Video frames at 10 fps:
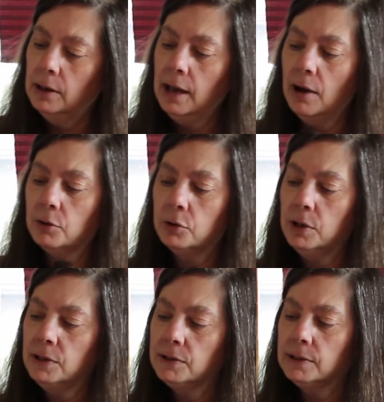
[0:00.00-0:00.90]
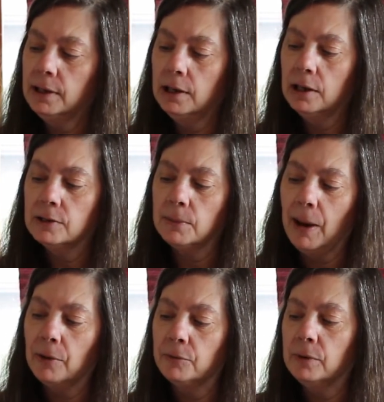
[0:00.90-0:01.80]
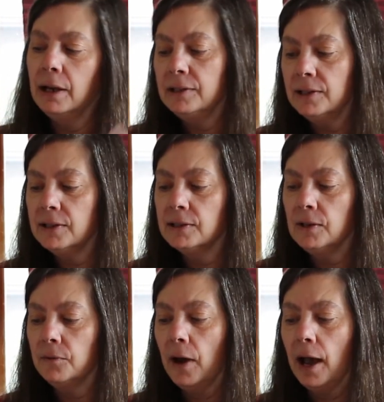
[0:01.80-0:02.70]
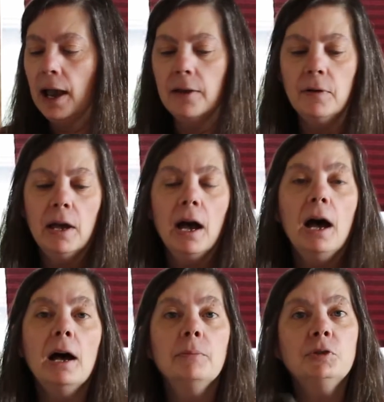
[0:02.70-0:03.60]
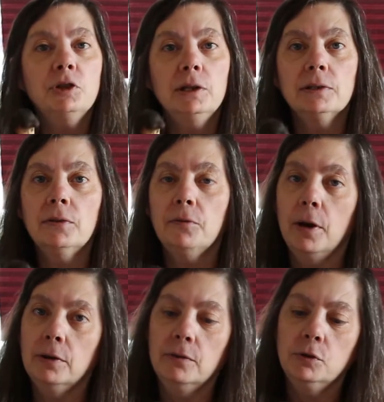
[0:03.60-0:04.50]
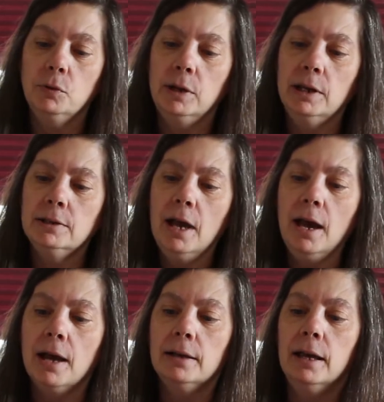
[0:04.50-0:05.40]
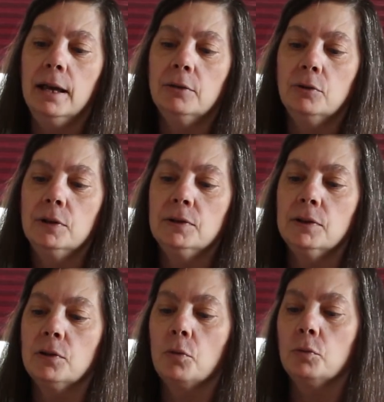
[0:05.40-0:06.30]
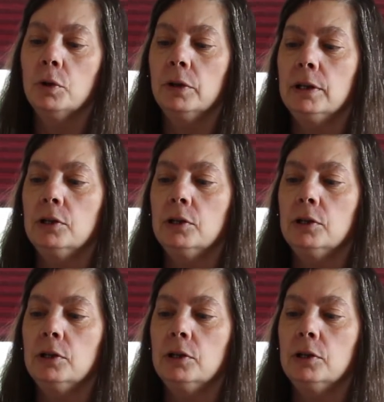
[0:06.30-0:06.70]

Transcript: Now Chris is about 1965. She is a friend of Tutti and Todd, and Chris is a really